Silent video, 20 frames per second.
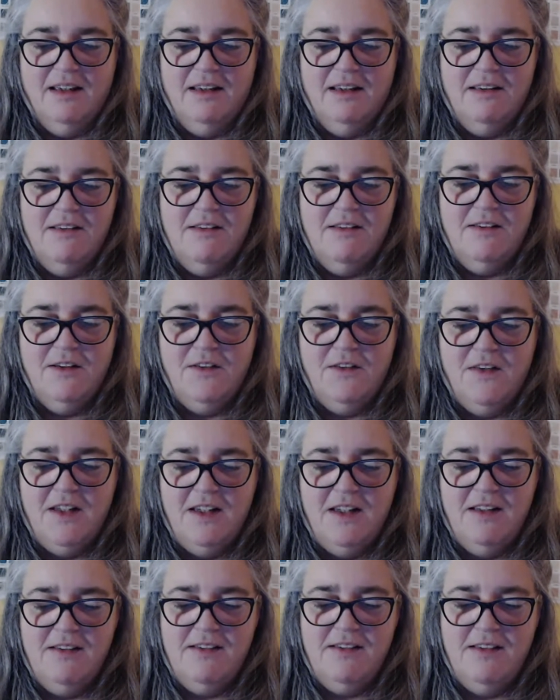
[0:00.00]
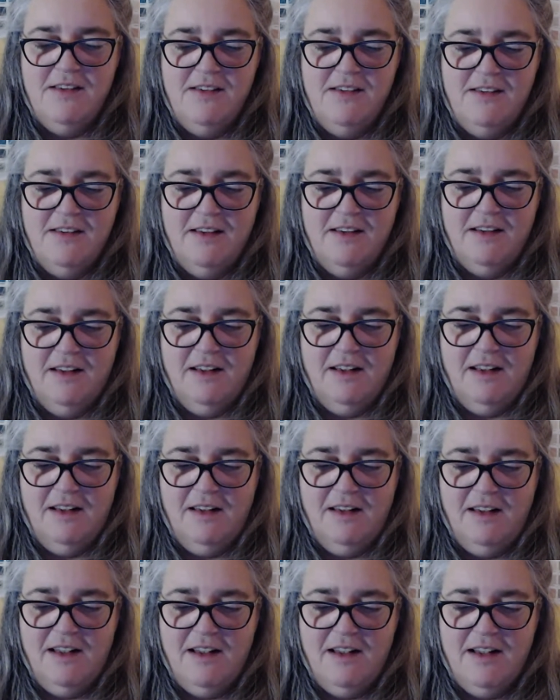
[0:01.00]
So this is
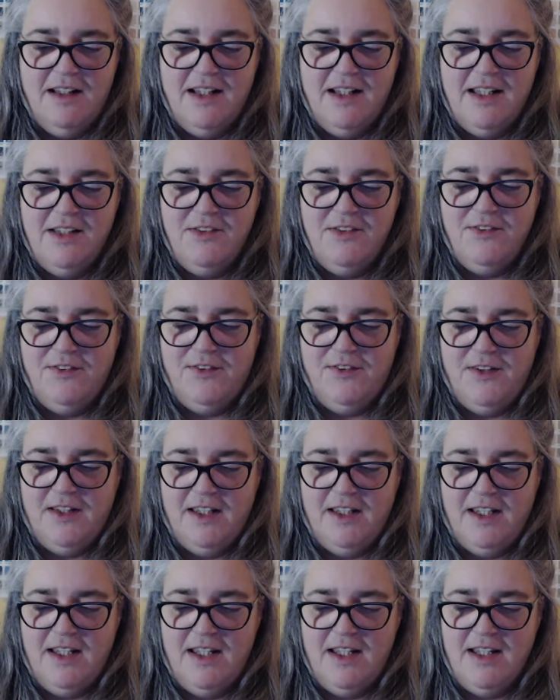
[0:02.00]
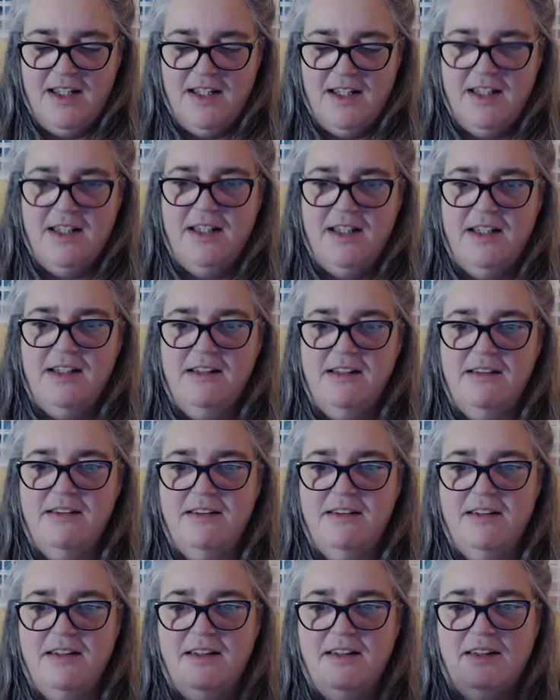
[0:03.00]
alive, and
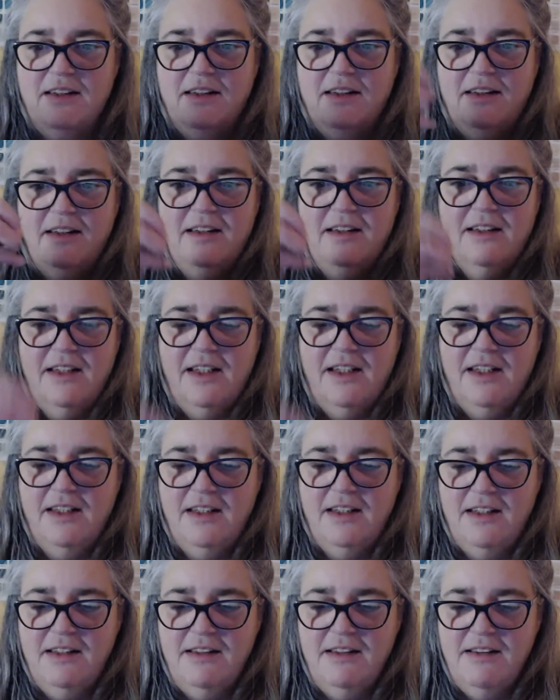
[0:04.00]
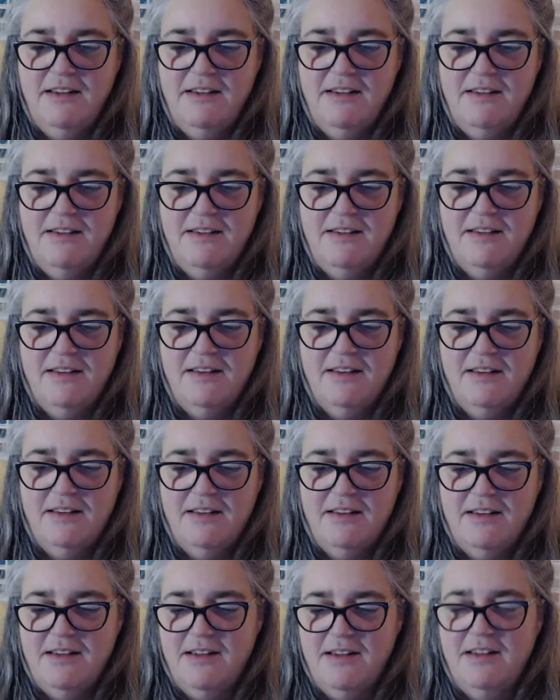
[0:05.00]
it is
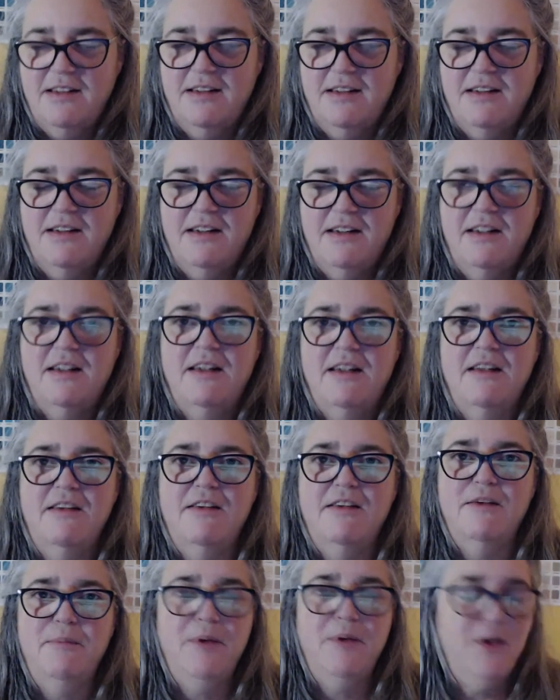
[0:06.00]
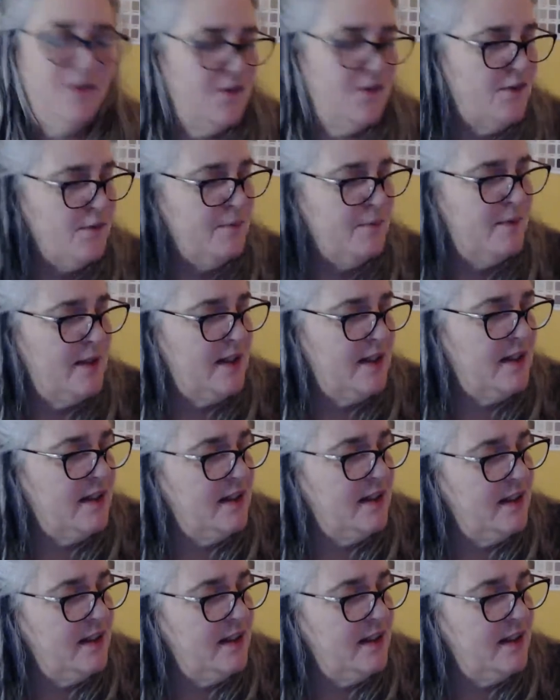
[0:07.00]
supposed to be